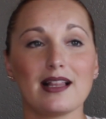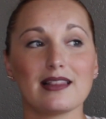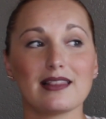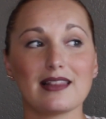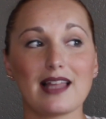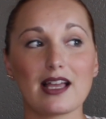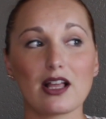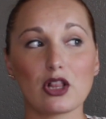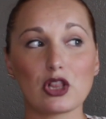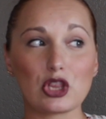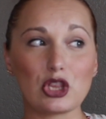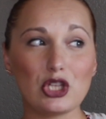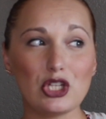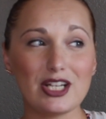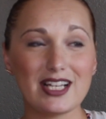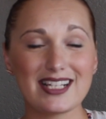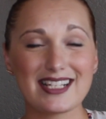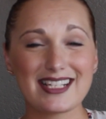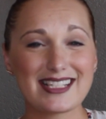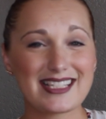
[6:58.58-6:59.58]

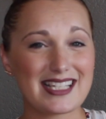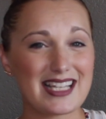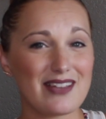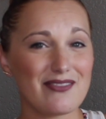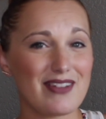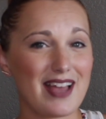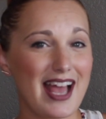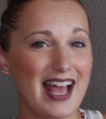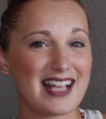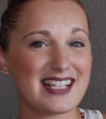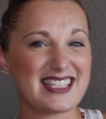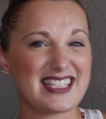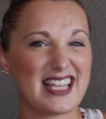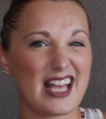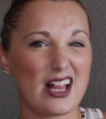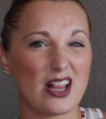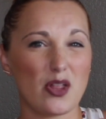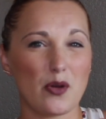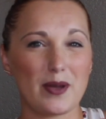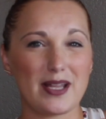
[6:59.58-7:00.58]
look to see if it has
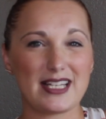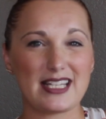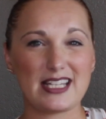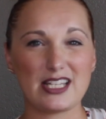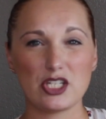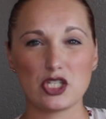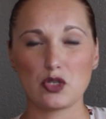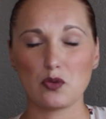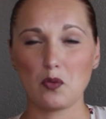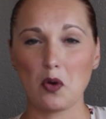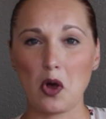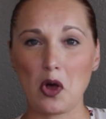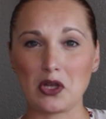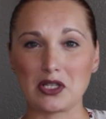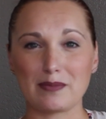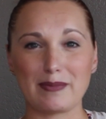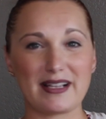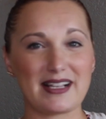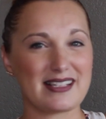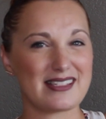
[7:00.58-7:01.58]
yellowy tinged
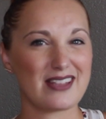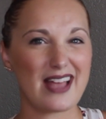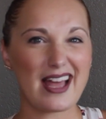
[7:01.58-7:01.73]
walls, because